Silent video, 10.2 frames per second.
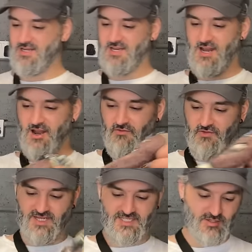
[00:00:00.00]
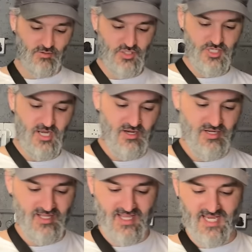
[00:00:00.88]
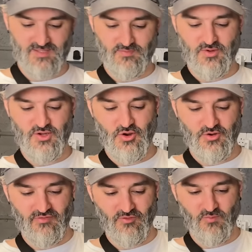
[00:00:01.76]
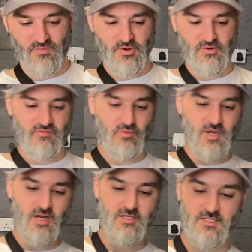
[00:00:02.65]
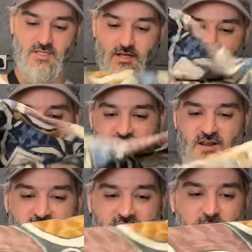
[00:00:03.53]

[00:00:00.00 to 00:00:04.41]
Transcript: Lovely silk shirt, look at this, beautiful, beautiful colours. Lovely